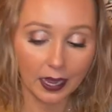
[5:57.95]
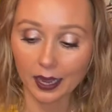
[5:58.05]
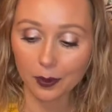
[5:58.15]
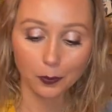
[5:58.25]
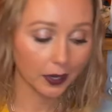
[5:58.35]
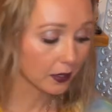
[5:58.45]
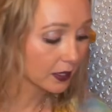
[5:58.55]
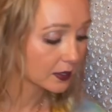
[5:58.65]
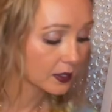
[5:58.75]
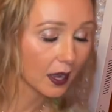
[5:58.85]
And while
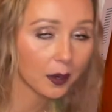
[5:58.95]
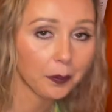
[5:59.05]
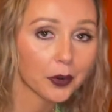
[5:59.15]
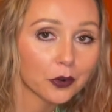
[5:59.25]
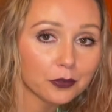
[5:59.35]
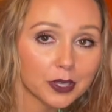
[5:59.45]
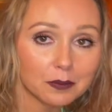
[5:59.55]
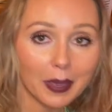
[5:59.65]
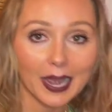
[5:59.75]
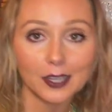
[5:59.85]
it's not a perfect
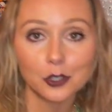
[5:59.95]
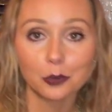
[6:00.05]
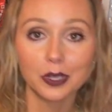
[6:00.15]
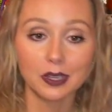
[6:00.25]
match with